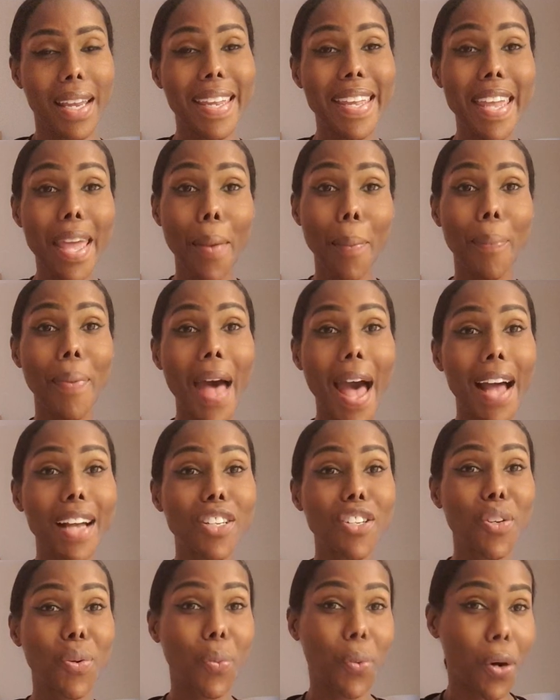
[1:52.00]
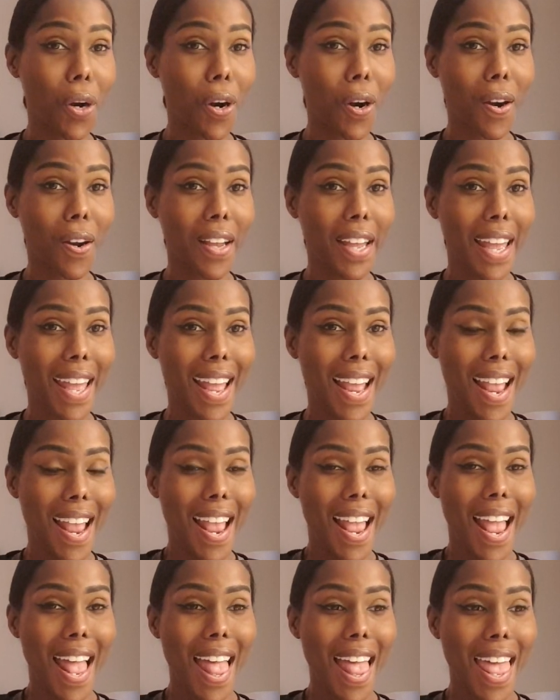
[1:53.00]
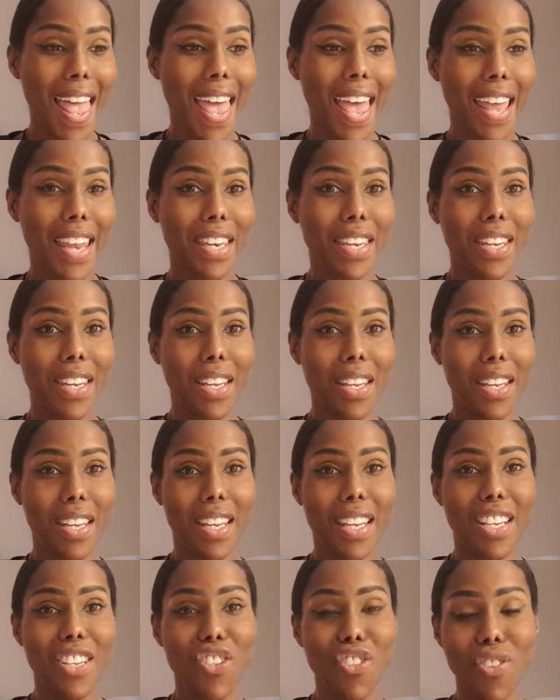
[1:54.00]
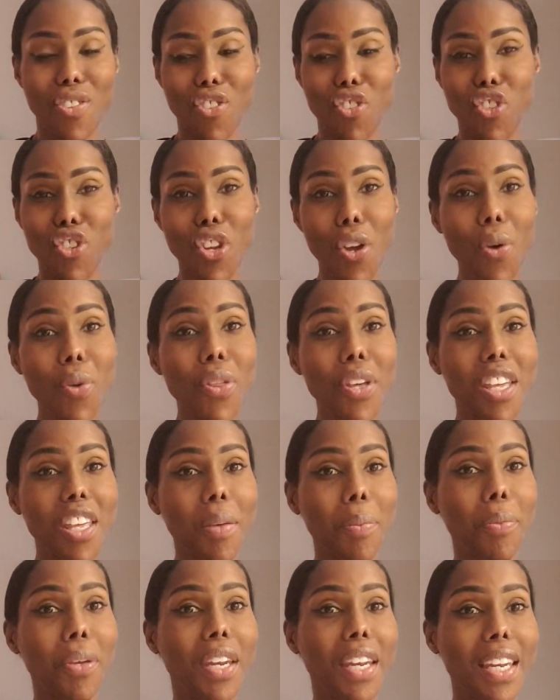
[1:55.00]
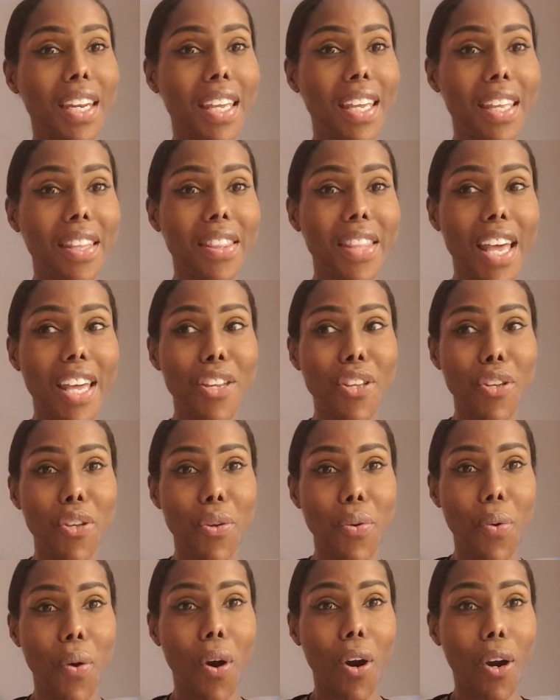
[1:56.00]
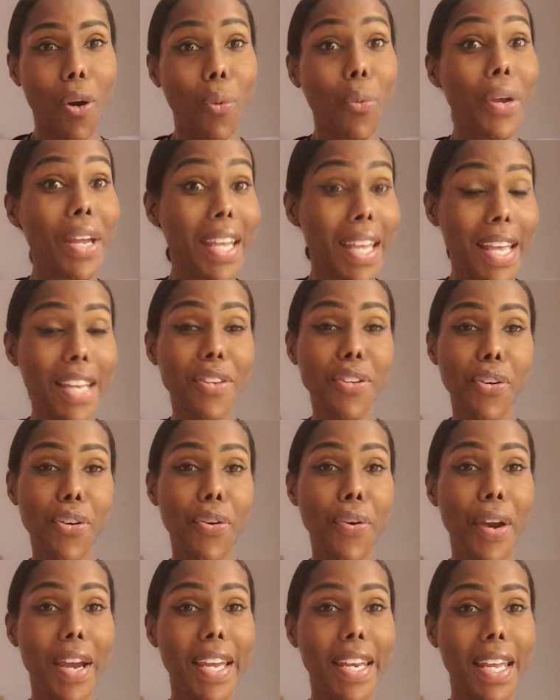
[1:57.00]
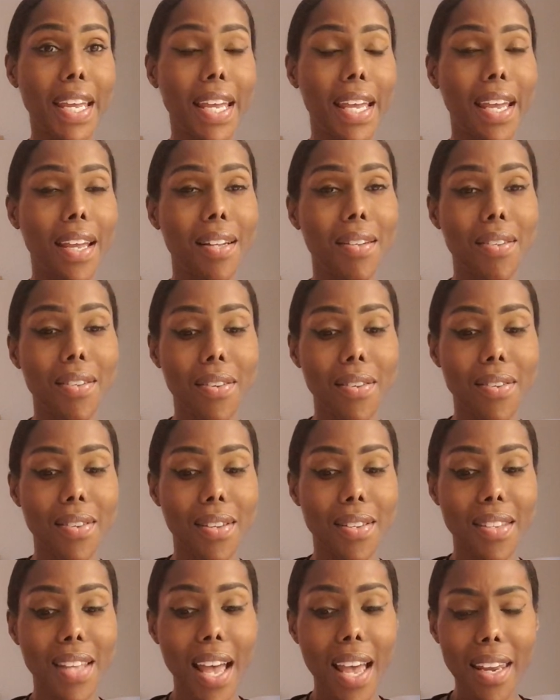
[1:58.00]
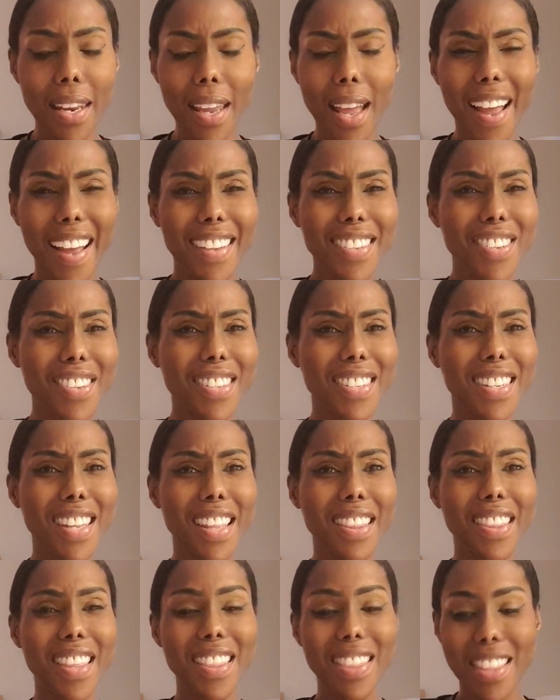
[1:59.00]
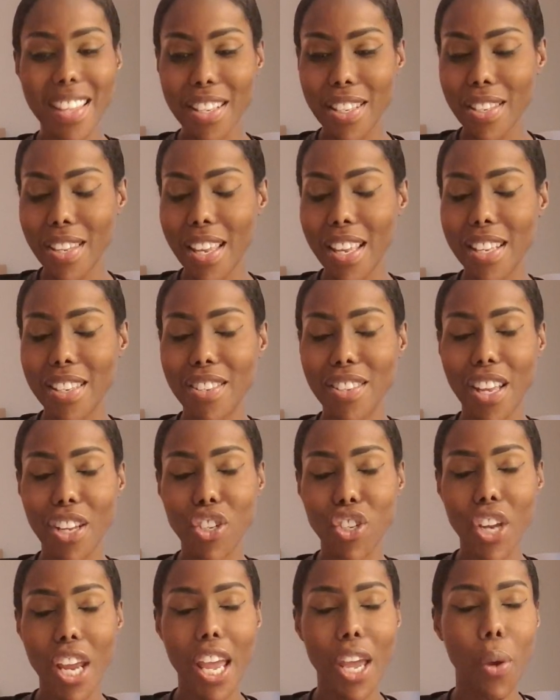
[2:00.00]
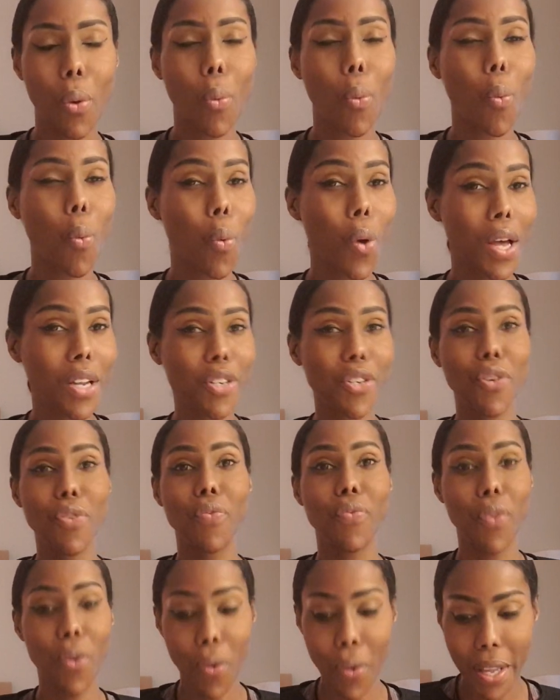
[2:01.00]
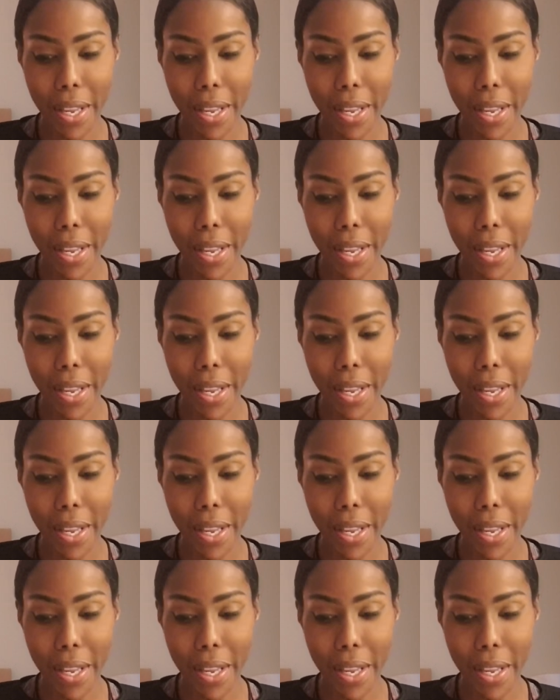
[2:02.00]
get back to work and show the community that you are reintegrating into society. I just think that this is such a wonderful